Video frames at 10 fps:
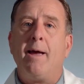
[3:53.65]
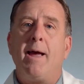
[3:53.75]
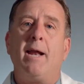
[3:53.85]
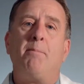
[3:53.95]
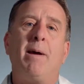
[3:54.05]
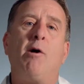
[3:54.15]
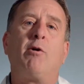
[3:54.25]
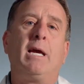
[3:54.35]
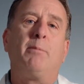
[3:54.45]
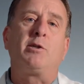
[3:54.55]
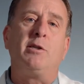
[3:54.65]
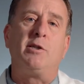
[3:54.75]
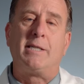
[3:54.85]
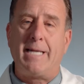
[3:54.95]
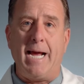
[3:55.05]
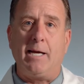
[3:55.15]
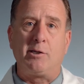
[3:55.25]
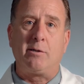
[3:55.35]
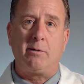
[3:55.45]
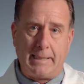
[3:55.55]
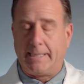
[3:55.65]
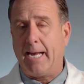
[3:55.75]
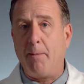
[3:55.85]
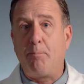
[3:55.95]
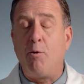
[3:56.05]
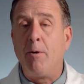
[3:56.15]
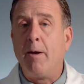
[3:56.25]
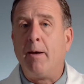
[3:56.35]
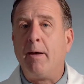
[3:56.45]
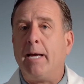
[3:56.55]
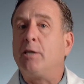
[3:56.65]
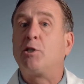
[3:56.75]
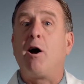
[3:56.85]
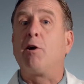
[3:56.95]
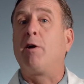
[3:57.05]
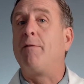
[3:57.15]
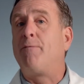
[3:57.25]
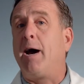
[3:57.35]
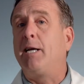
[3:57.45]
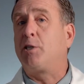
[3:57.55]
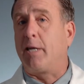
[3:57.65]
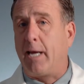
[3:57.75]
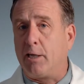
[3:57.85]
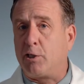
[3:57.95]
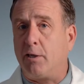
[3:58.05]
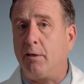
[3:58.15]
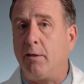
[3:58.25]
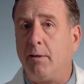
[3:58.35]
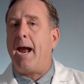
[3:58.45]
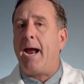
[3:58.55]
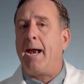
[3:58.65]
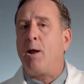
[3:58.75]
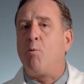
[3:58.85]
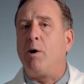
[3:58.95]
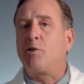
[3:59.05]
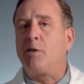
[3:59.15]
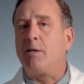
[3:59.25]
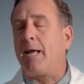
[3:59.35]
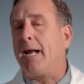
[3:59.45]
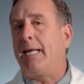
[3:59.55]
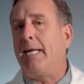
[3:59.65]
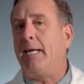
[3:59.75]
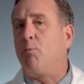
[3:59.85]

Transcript: And in Mel Gibson's dad's example, his doctor advised against it, and it wasn't that he